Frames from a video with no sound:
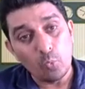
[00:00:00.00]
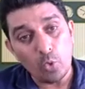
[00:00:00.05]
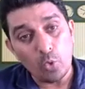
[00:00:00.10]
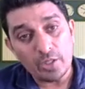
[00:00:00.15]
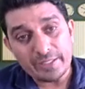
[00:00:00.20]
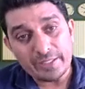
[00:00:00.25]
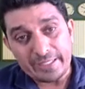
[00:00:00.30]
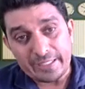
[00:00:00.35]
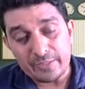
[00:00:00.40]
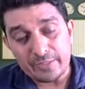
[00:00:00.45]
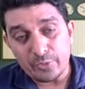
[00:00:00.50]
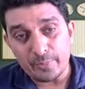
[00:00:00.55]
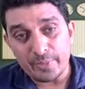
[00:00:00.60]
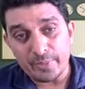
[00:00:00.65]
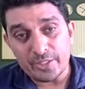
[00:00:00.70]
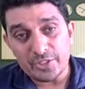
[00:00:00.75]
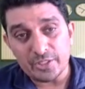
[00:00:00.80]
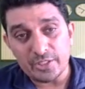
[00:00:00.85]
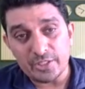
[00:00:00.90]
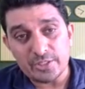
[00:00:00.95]
what
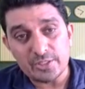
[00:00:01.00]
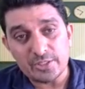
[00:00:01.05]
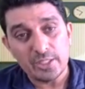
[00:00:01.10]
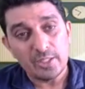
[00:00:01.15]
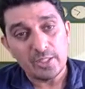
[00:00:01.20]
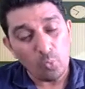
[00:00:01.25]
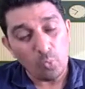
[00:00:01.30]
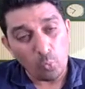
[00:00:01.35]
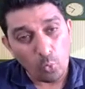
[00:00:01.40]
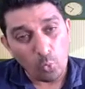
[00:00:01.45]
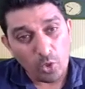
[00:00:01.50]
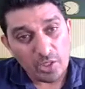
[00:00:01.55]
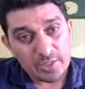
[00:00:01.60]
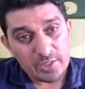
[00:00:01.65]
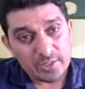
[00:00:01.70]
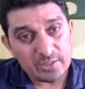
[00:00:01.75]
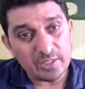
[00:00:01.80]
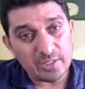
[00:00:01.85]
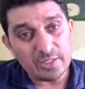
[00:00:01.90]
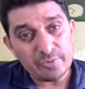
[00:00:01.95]
information is,
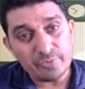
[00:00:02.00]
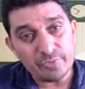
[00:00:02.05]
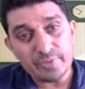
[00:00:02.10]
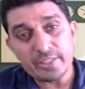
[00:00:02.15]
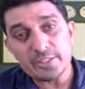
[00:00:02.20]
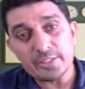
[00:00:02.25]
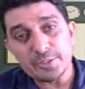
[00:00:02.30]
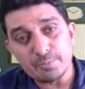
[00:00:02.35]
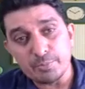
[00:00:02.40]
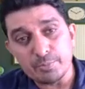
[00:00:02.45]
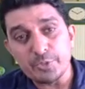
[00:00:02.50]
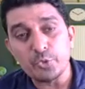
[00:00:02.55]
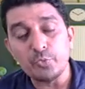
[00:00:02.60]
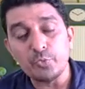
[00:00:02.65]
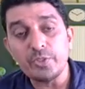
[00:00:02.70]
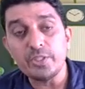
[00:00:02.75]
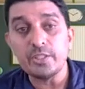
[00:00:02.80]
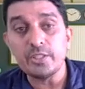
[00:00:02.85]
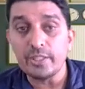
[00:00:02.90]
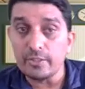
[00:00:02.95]
what the difference
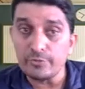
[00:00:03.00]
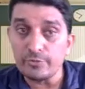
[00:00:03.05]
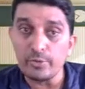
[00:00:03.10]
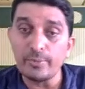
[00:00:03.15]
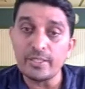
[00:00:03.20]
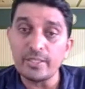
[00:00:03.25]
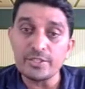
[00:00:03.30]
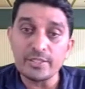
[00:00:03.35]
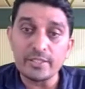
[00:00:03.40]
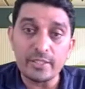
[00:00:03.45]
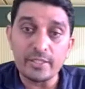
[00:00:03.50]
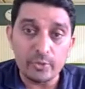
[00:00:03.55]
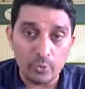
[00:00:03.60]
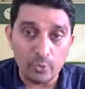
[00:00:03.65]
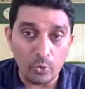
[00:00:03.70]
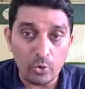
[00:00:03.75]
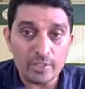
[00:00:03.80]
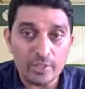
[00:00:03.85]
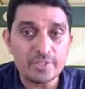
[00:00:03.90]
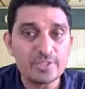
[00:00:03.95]
between information and
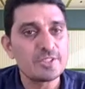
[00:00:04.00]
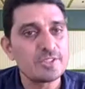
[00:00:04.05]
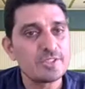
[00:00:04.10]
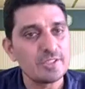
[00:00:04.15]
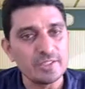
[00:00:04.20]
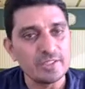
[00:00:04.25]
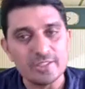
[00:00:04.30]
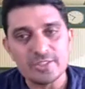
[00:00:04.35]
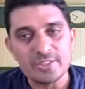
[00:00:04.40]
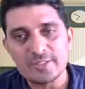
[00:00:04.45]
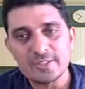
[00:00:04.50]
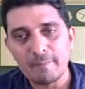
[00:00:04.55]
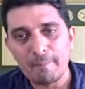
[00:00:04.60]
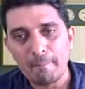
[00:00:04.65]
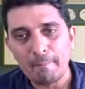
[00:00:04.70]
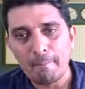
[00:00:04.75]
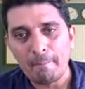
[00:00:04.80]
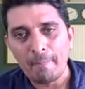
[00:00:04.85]
knowledge is.